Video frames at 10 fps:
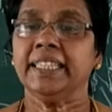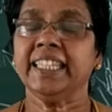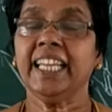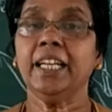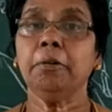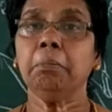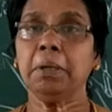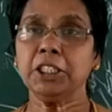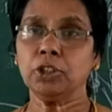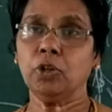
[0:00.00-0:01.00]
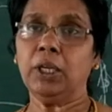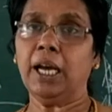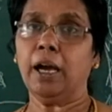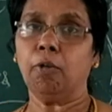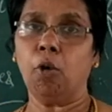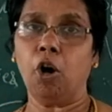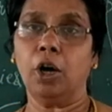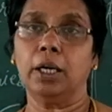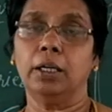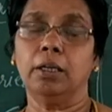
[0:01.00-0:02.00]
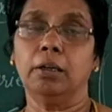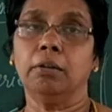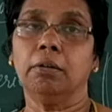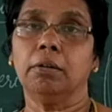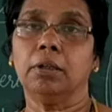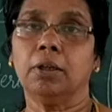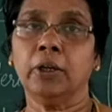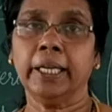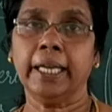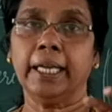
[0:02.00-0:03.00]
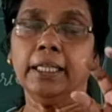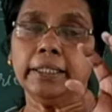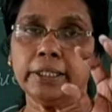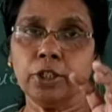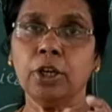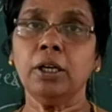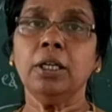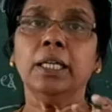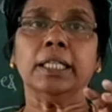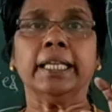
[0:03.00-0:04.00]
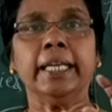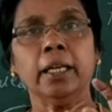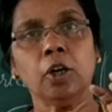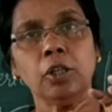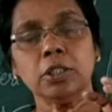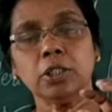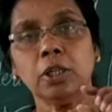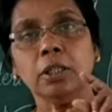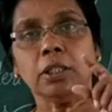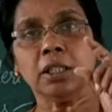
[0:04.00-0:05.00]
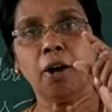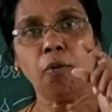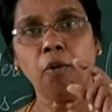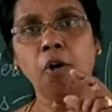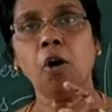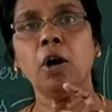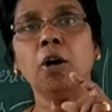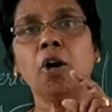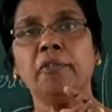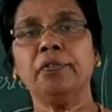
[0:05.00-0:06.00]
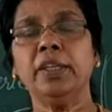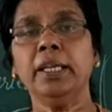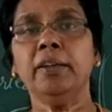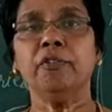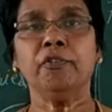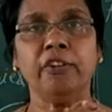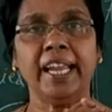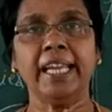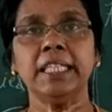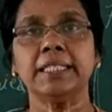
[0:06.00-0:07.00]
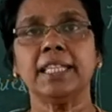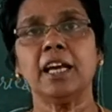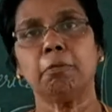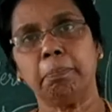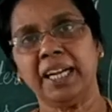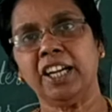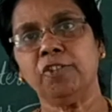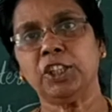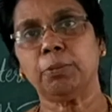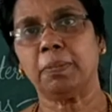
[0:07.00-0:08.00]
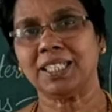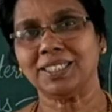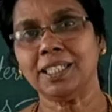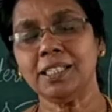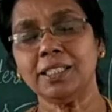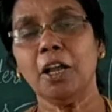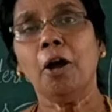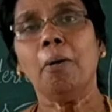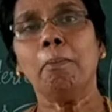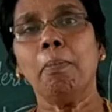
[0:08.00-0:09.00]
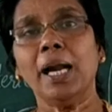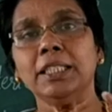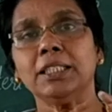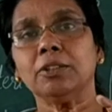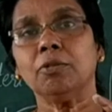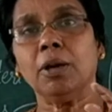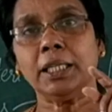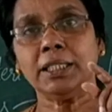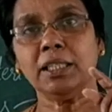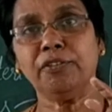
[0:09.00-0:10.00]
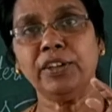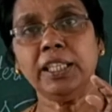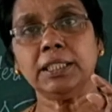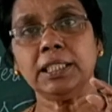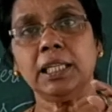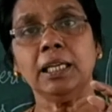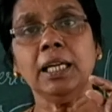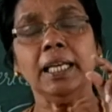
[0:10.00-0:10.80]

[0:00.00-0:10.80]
Thin muscular wall. Okay, so here also the wall of the veins are made with muscles, but what is the feature?